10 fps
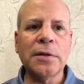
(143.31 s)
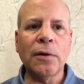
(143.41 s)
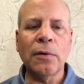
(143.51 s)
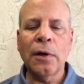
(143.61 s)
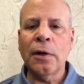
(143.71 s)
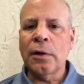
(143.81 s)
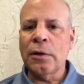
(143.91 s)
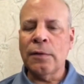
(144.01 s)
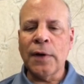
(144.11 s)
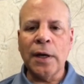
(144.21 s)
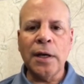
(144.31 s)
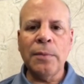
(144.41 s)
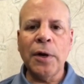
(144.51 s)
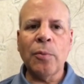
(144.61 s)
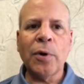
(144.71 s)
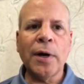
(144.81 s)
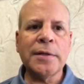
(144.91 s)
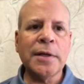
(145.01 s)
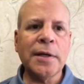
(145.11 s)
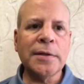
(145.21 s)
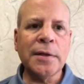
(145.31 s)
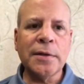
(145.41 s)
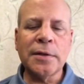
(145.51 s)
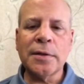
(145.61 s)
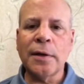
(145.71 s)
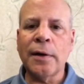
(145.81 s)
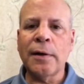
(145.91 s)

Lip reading: So you've got email processes,